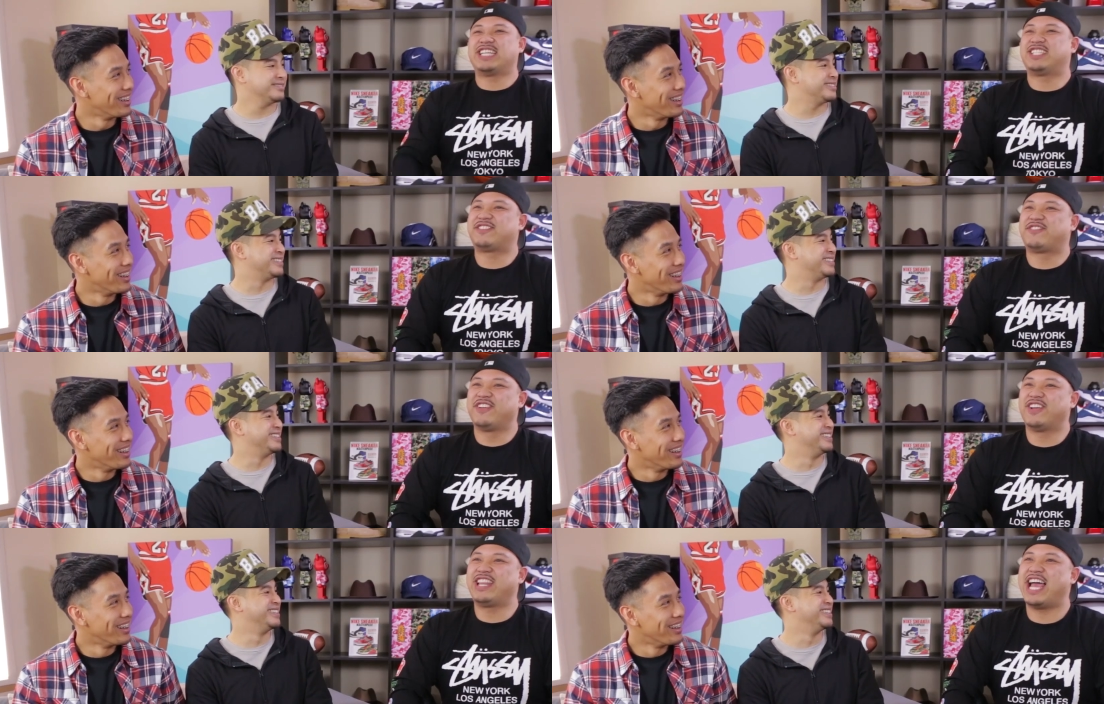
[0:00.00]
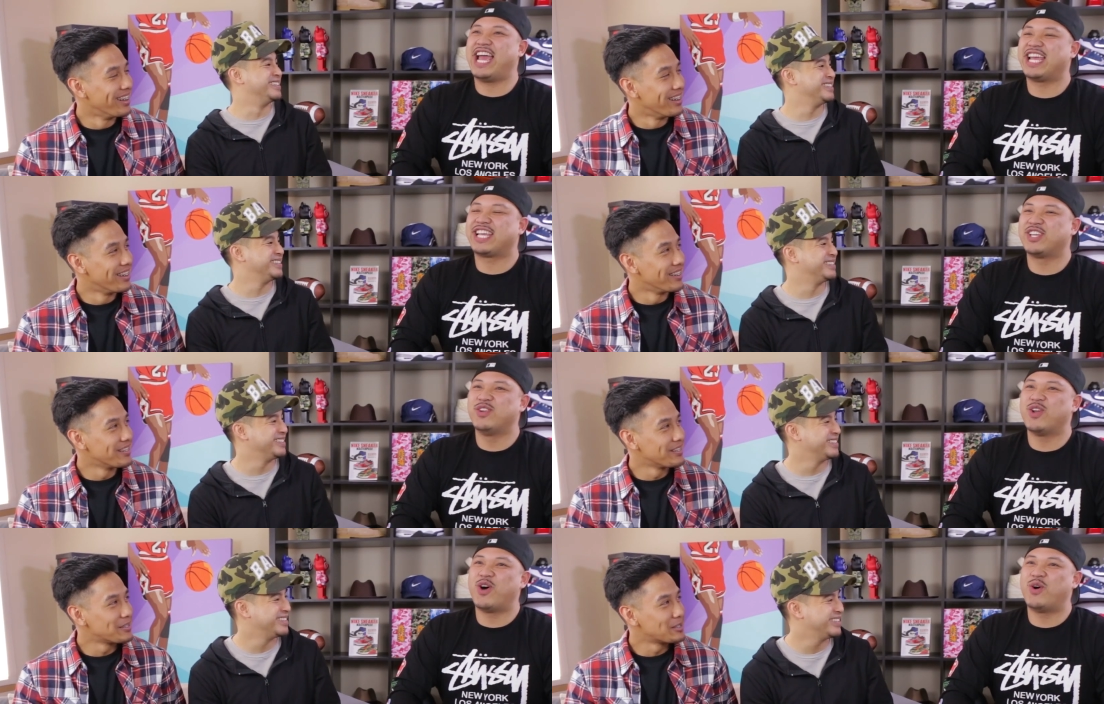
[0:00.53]
Speaker 1: I just feel
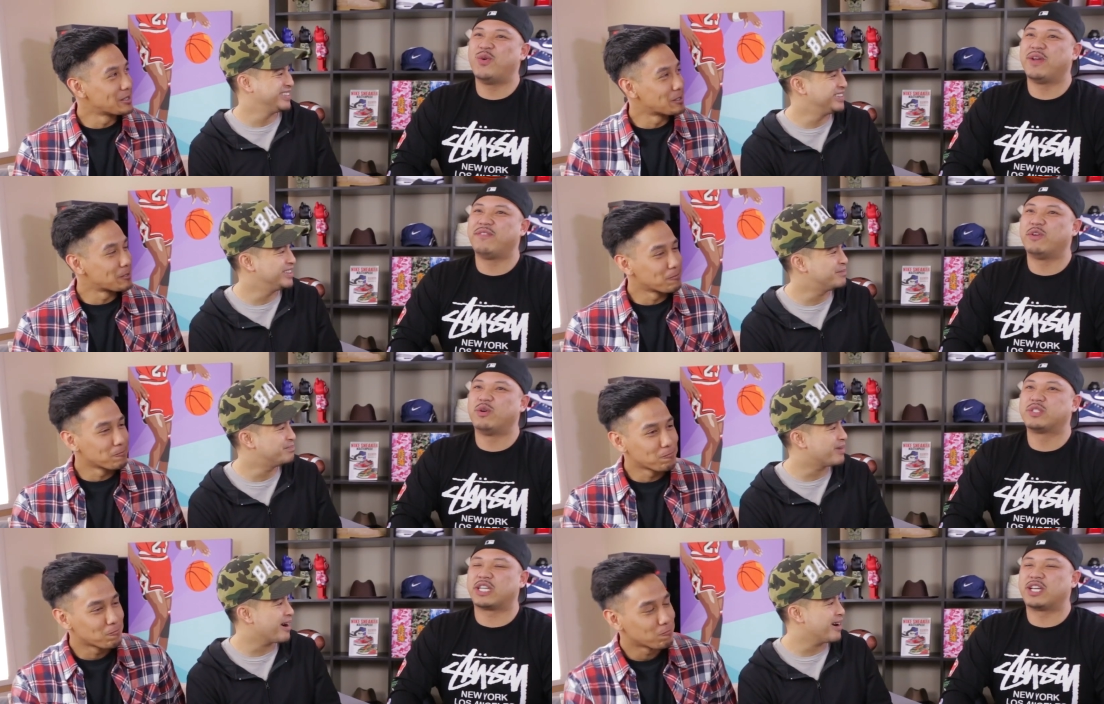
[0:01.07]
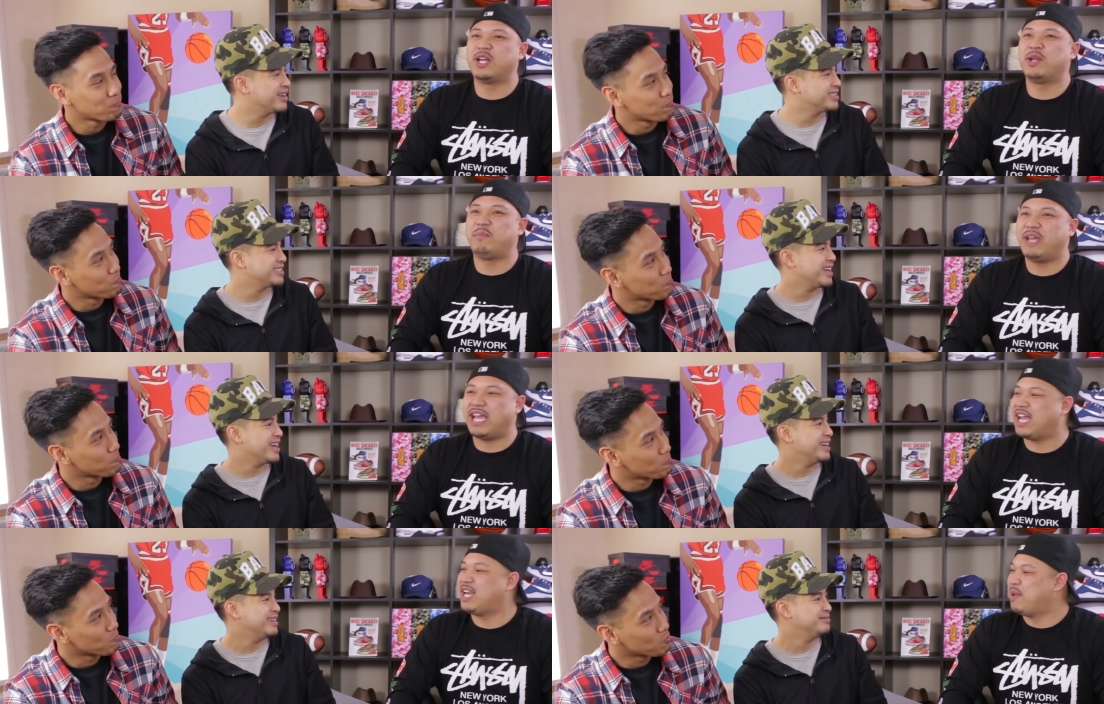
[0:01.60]
like, you know, if it was gonna
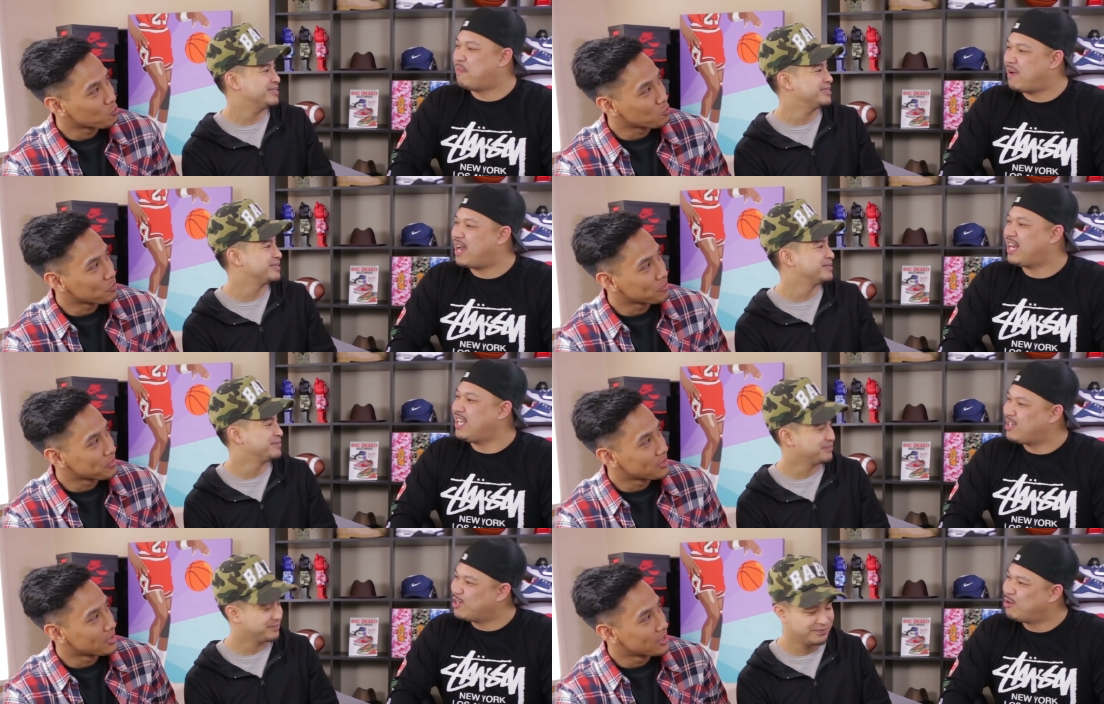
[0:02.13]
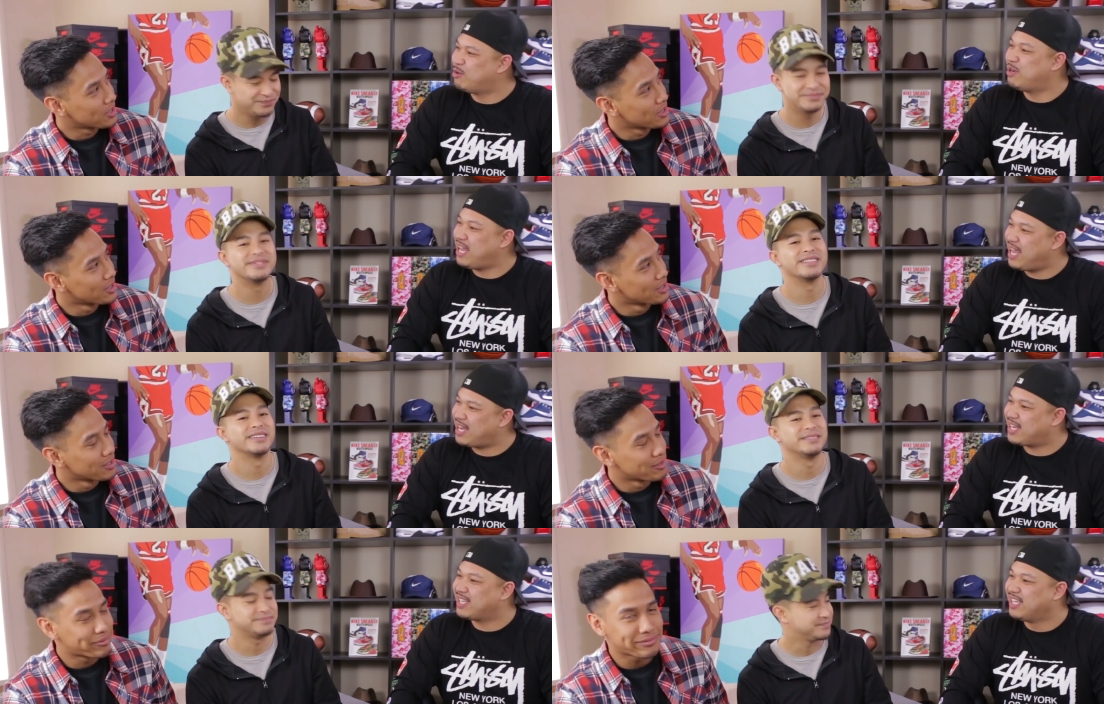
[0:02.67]
be anybody
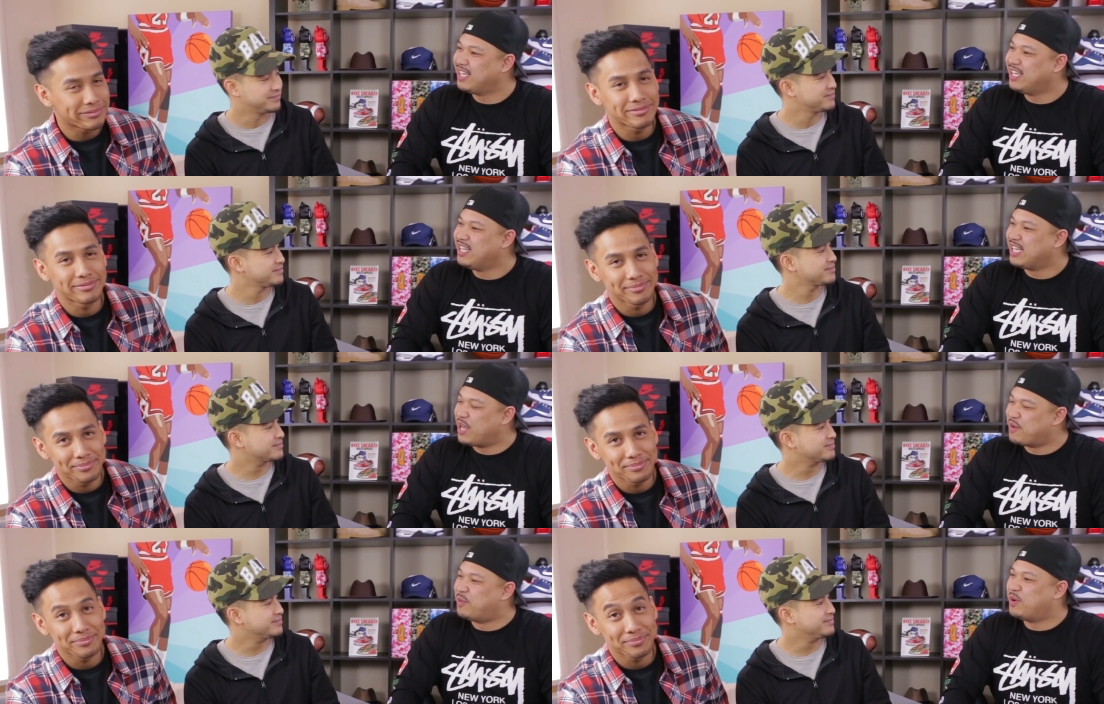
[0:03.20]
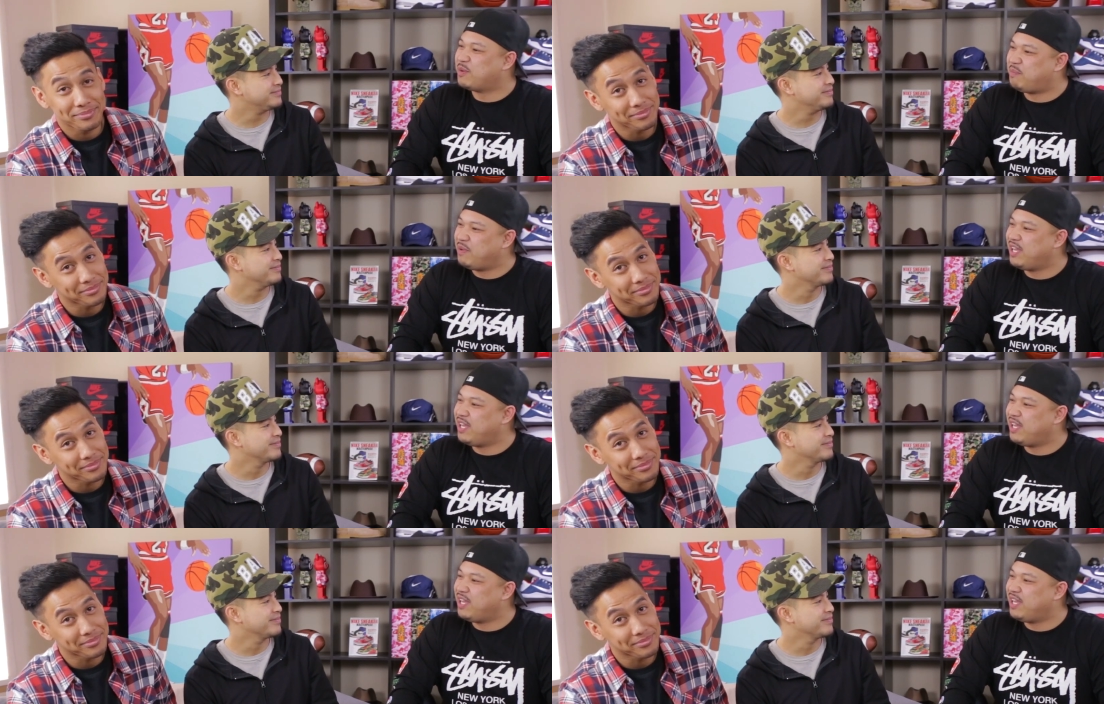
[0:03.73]
doing it, it would